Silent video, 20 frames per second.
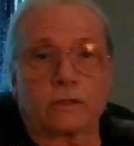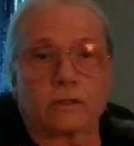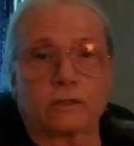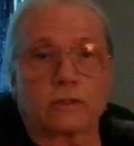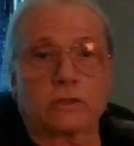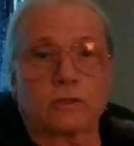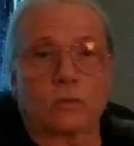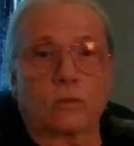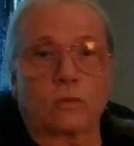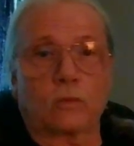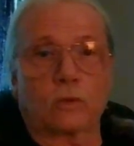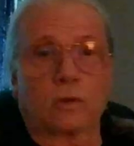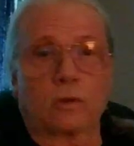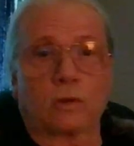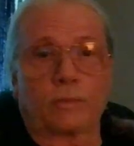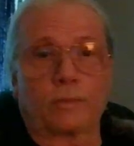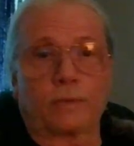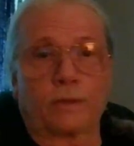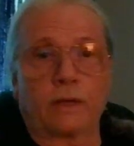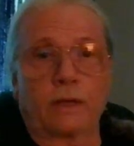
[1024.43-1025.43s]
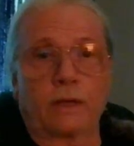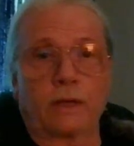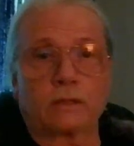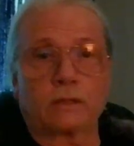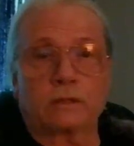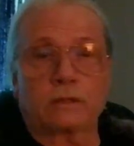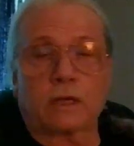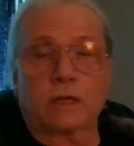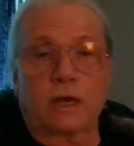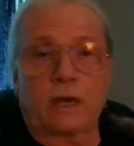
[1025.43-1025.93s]
just a rural
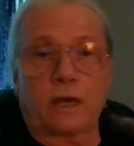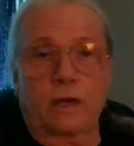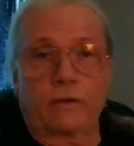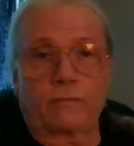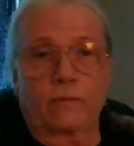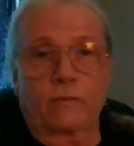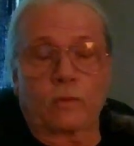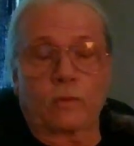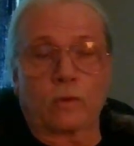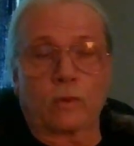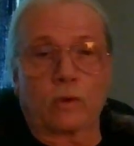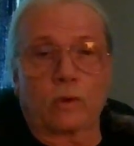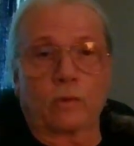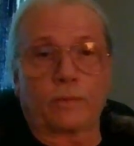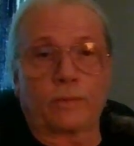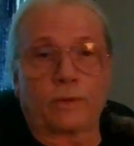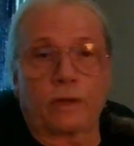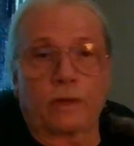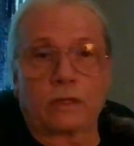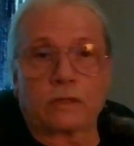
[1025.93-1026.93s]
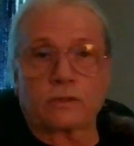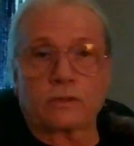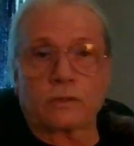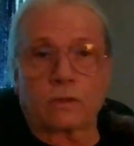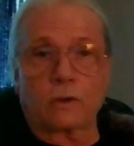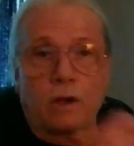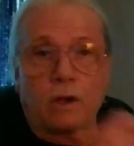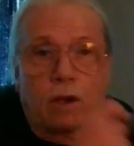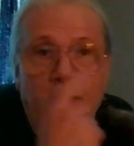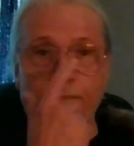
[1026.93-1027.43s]
place, kind of a rural place
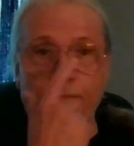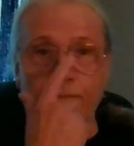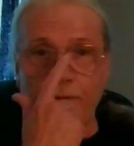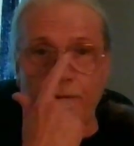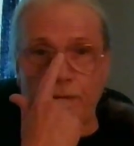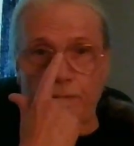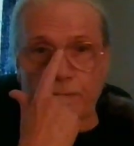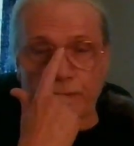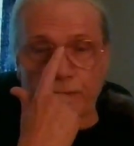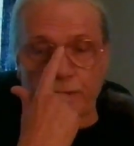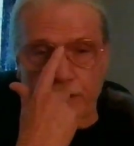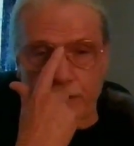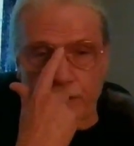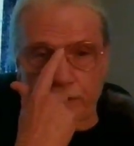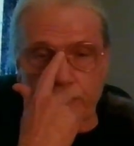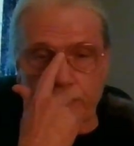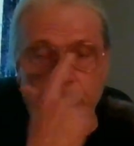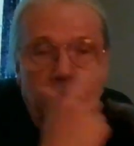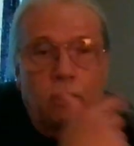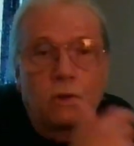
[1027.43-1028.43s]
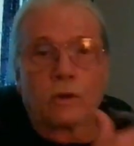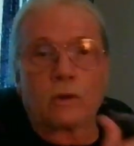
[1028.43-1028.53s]
or offbeat place.